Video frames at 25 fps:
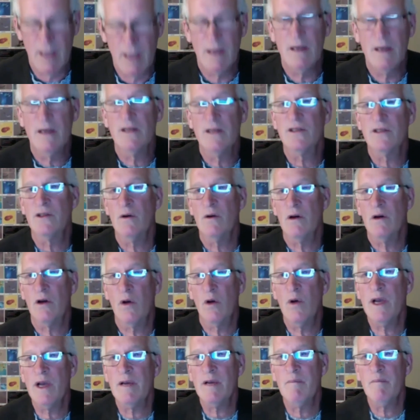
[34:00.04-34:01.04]
So a
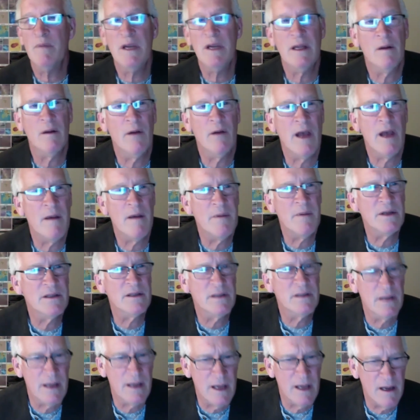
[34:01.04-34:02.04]
quick minute. How much
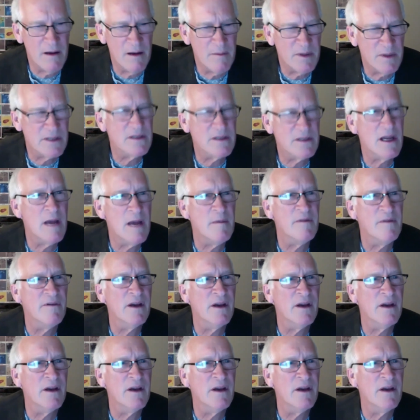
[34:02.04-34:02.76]
time have I